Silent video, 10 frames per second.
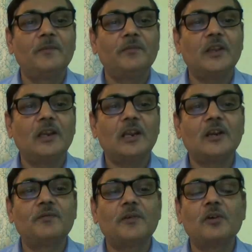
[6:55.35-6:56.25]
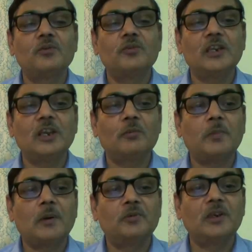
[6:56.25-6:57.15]
they are not found in our
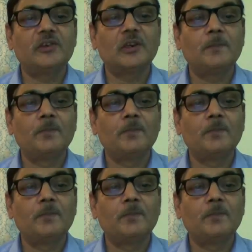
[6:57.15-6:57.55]
population.